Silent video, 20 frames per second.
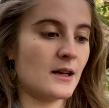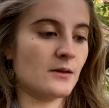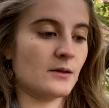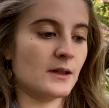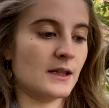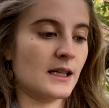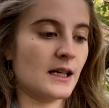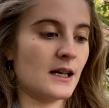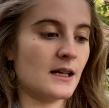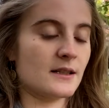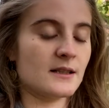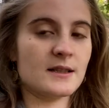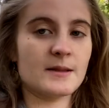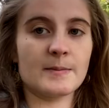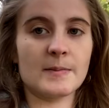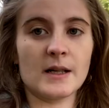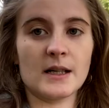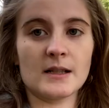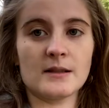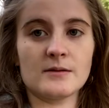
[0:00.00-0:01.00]
only us
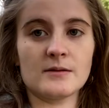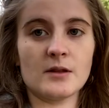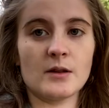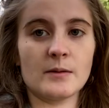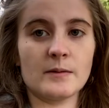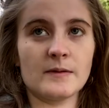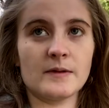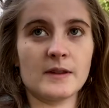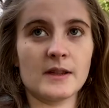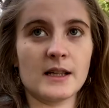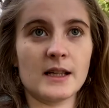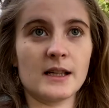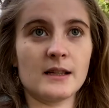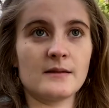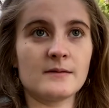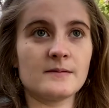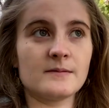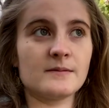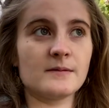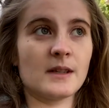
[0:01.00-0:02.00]
but hopefully
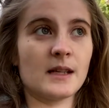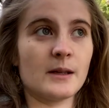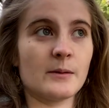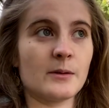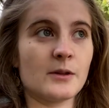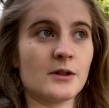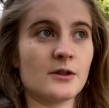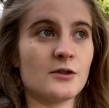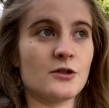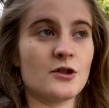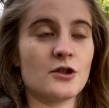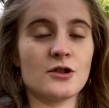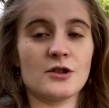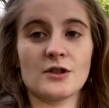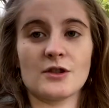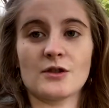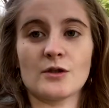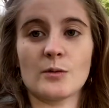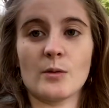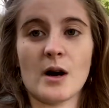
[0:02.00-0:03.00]
anyone who
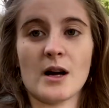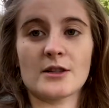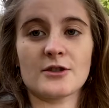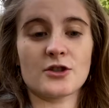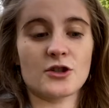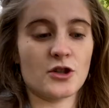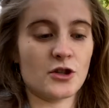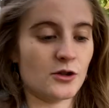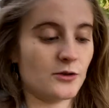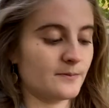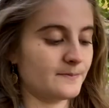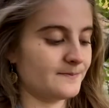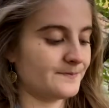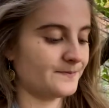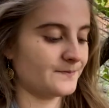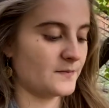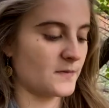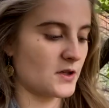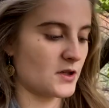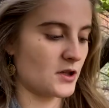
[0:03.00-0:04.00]
chooses to watch too.
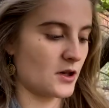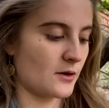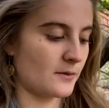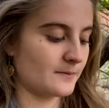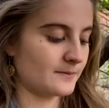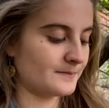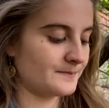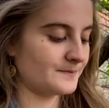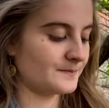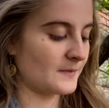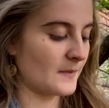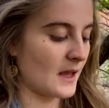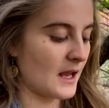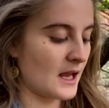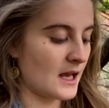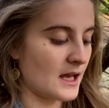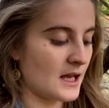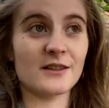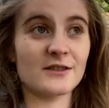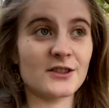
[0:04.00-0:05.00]
So
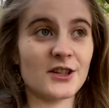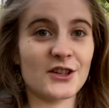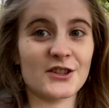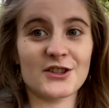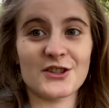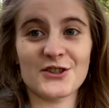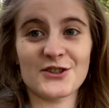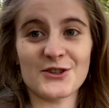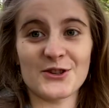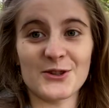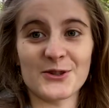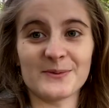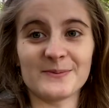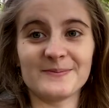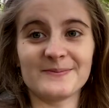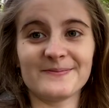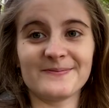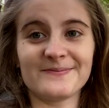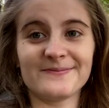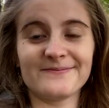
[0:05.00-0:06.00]
talk
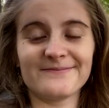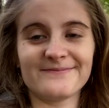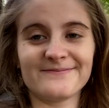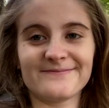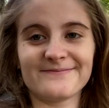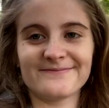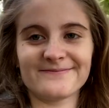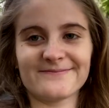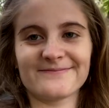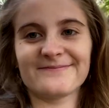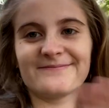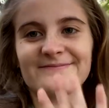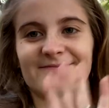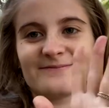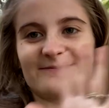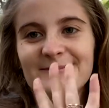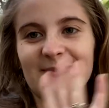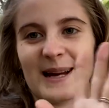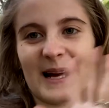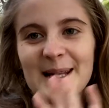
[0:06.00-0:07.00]
to you